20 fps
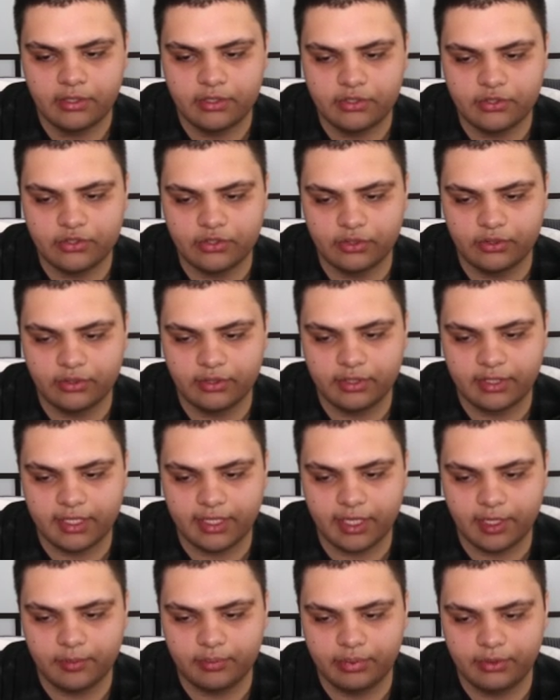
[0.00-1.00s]
So you're
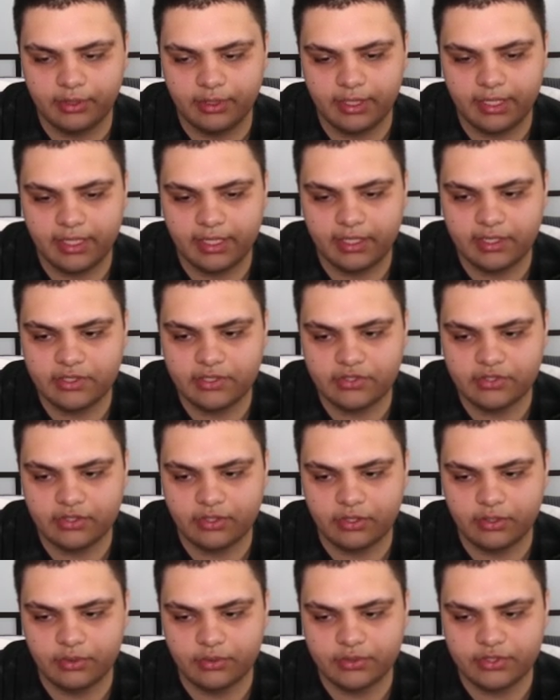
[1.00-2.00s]
looking at planes
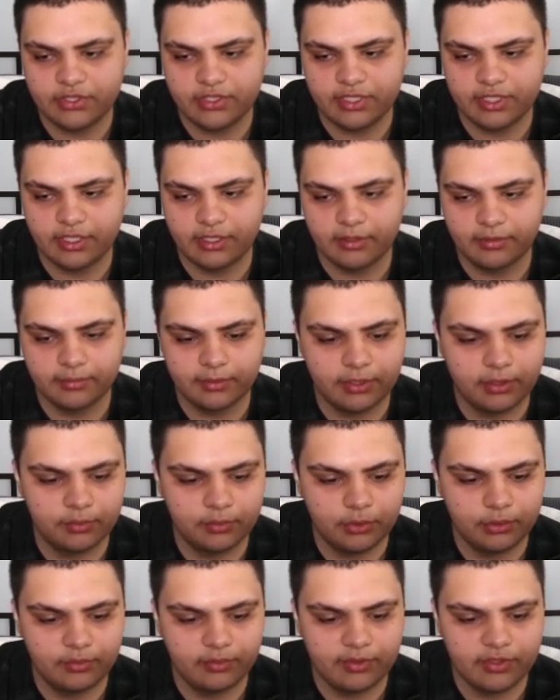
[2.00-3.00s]
OC. I'm going to
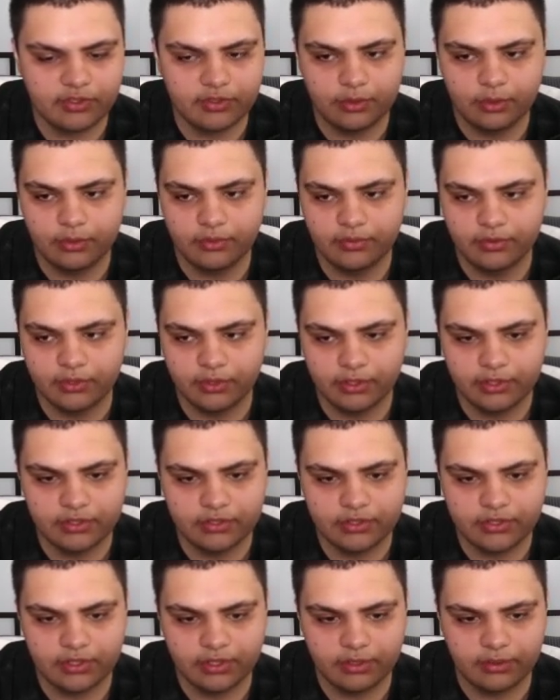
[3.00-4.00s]
move this over
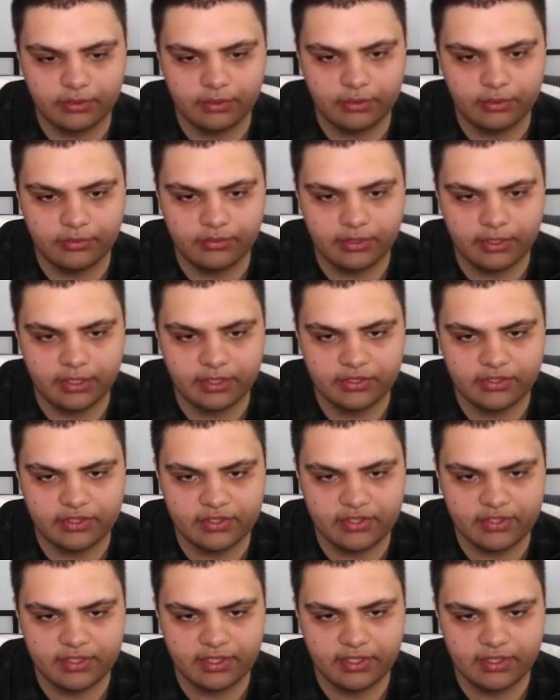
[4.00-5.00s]
because I don't know if you guys can
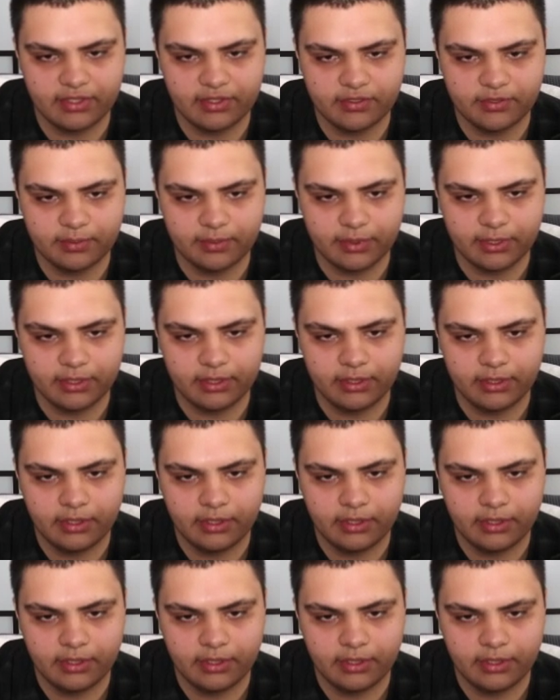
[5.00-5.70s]
see this, but I'm